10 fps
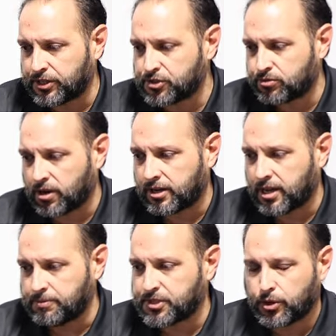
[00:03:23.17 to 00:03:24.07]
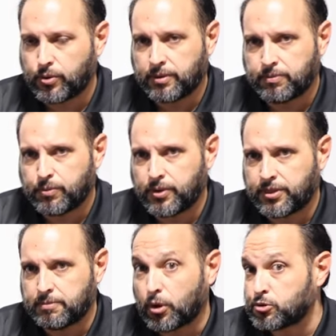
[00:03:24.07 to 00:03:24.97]
This truck comes equipped
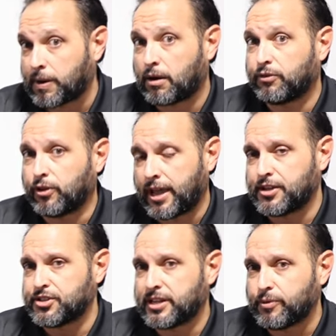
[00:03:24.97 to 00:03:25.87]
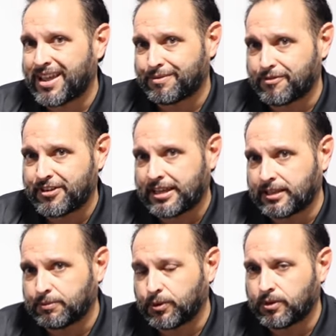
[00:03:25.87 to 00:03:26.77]
with the most powerful engine that we have
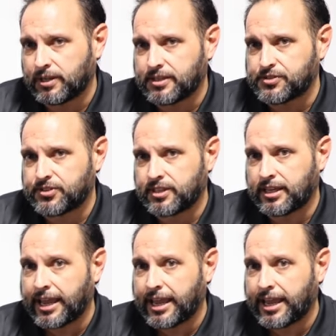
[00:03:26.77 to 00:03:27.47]
available is the